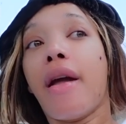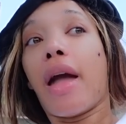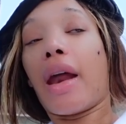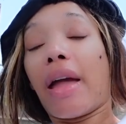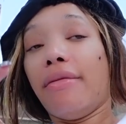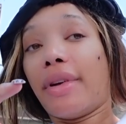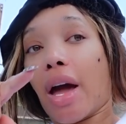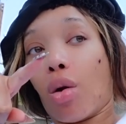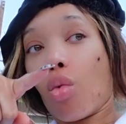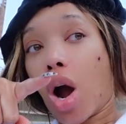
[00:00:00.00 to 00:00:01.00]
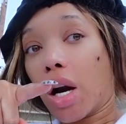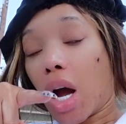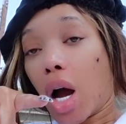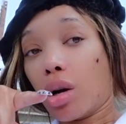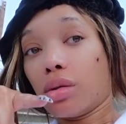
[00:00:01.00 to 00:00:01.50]
And I even got a water
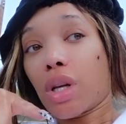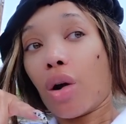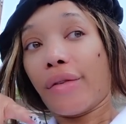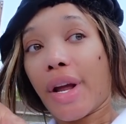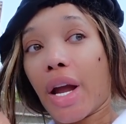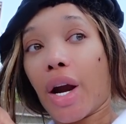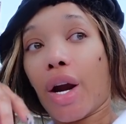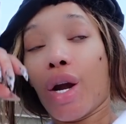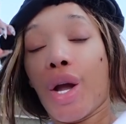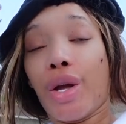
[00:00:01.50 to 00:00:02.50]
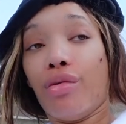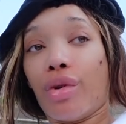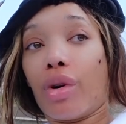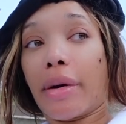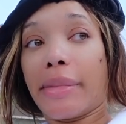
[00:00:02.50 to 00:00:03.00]
hose over there. You
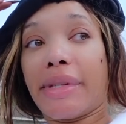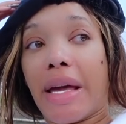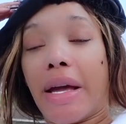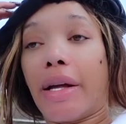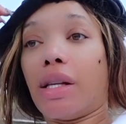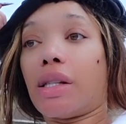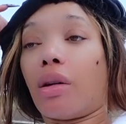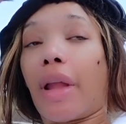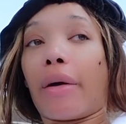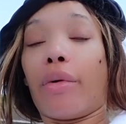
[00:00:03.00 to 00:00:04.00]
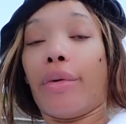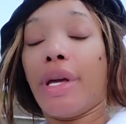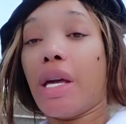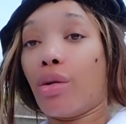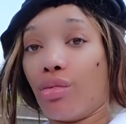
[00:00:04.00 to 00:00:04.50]
know what I'm saying? So, like, when we
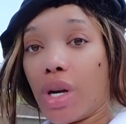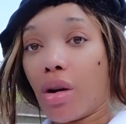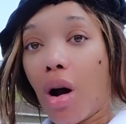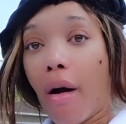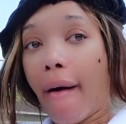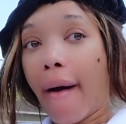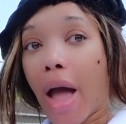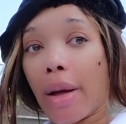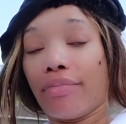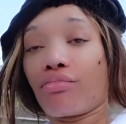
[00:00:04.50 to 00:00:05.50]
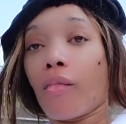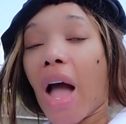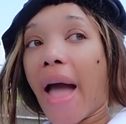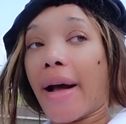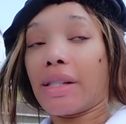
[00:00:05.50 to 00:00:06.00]
get real hot,
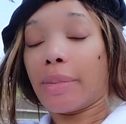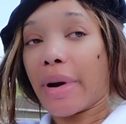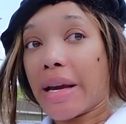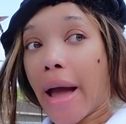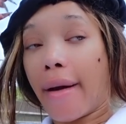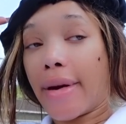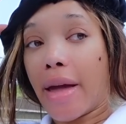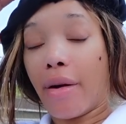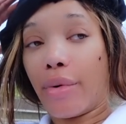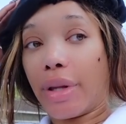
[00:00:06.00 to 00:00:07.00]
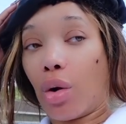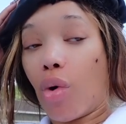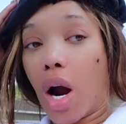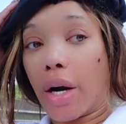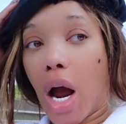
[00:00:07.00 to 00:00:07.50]
I'll spray y'all down with the
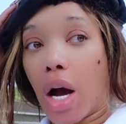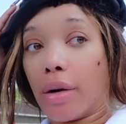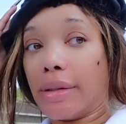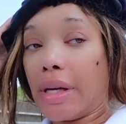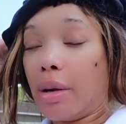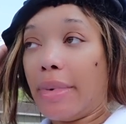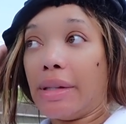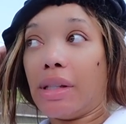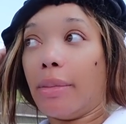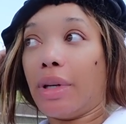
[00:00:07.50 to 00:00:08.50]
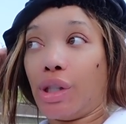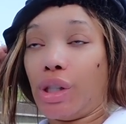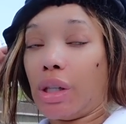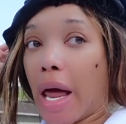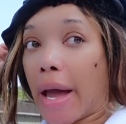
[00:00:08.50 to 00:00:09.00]
water hose. It'll be similar
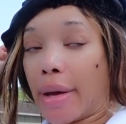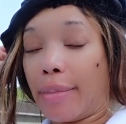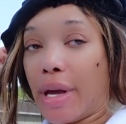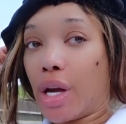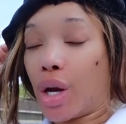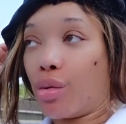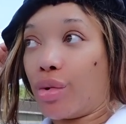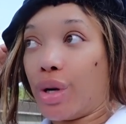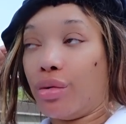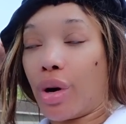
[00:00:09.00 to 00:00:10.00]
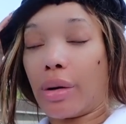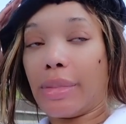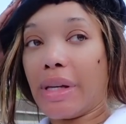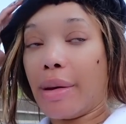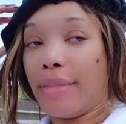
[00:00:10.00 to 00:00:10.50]
to, like, being going, you know what I'm
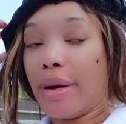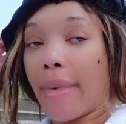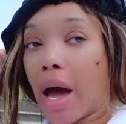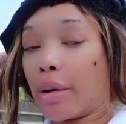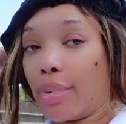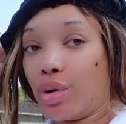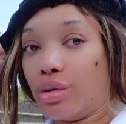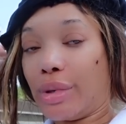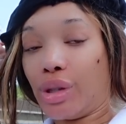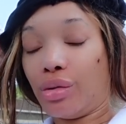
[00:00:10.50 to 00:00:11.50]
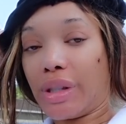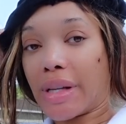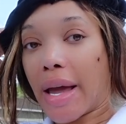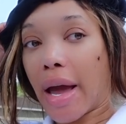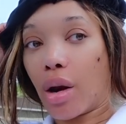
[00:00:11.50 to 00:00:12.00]
saying, being by the pool, but you just
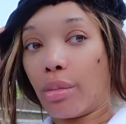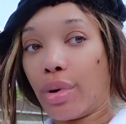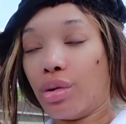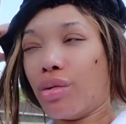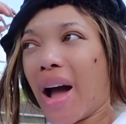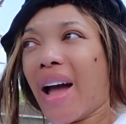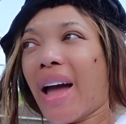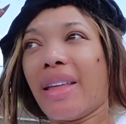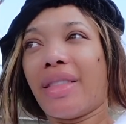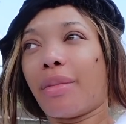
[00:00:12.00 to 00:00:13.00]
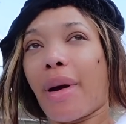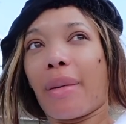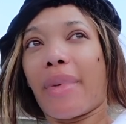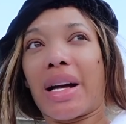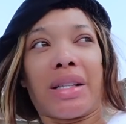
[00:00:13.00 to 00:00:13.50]
ain't got no pool. I hate them
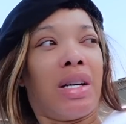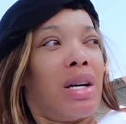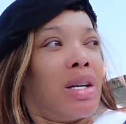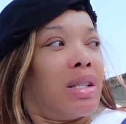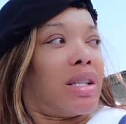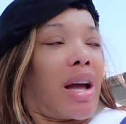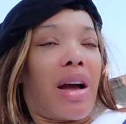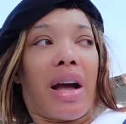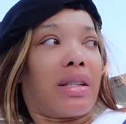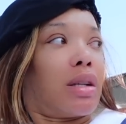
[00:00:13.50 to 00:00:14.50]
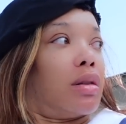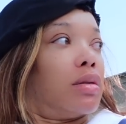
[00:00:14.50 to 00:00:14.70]
at my townhouse.